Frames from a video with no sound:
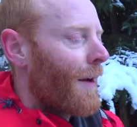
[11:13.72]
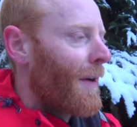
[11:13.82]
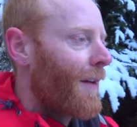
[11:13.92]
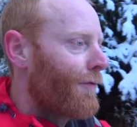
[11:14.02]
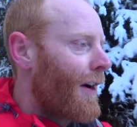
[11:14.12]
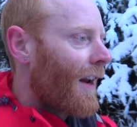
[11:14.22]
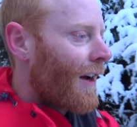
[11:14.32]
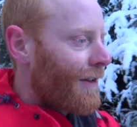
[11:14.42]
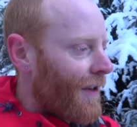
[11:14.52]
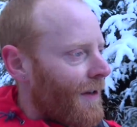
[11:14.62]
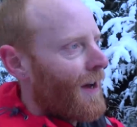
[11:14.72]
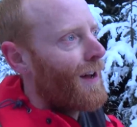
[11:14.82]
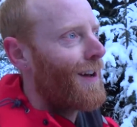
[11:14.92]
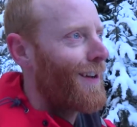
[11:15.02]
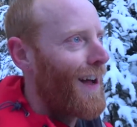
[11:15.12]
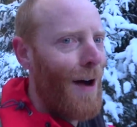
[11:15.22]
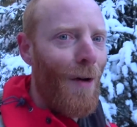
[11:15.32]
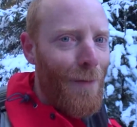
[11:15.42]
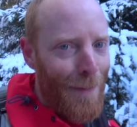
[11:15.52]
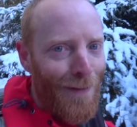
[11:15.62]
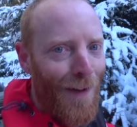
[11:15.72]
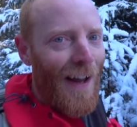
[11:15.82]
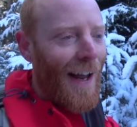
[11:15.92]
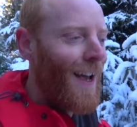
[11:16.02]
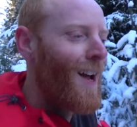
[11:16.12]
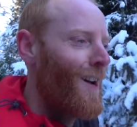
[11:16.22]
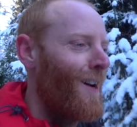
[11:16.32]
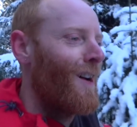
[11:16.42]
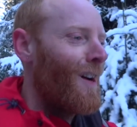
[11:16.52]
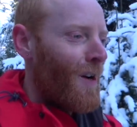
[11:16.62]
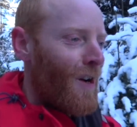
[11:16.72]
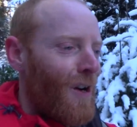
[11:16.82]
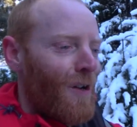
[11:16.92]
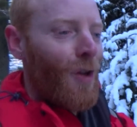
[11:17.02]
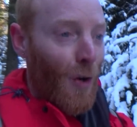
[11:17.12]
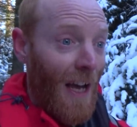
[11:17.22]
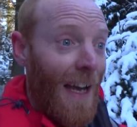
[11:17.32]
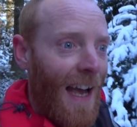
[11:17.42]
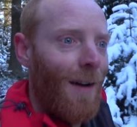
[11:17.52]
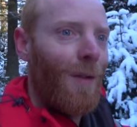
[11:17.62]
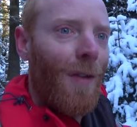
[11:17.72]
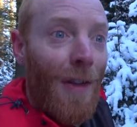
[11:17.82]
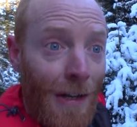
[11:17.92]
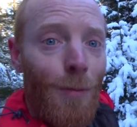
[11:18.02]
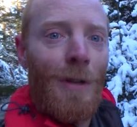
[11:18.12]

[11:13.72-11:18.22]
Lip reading: But I've realised that how I've been feeling, not getting out this